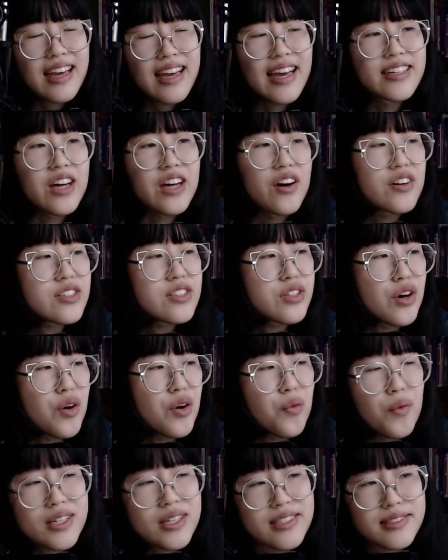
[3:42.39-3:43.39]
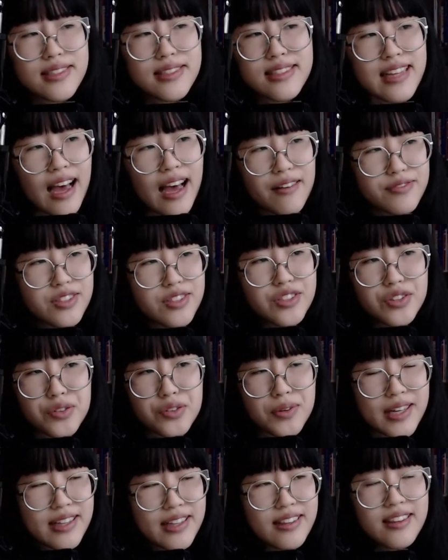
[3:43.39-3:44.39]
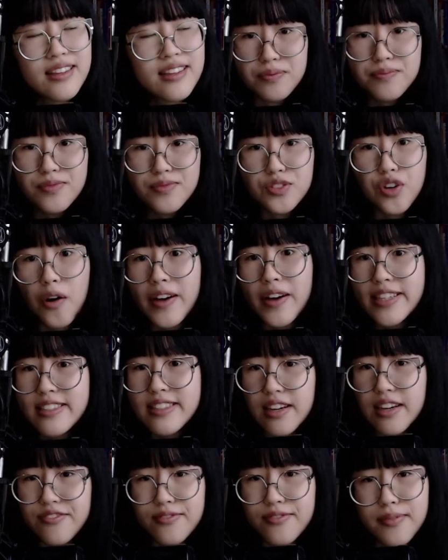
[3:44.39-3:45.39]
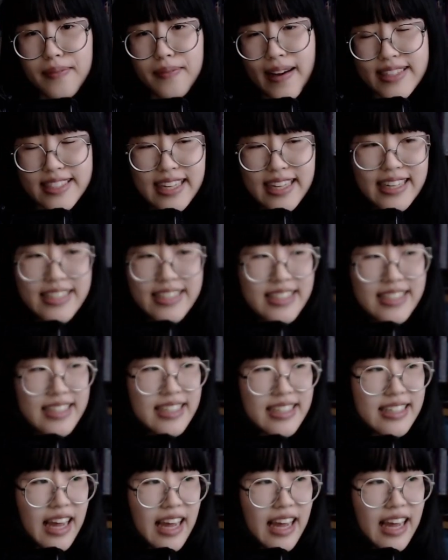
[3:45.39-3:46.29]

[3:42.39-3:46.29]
And also, what does this have to do with drawing stuff from imagination?